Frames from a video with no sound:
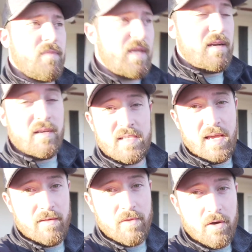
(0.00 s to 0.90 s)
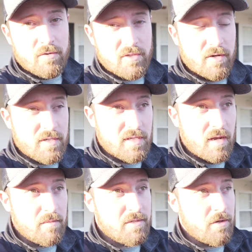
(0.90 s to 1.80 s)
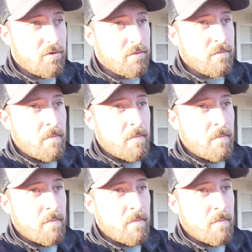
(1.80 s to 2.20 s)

it doesn't have the auto start and stop. So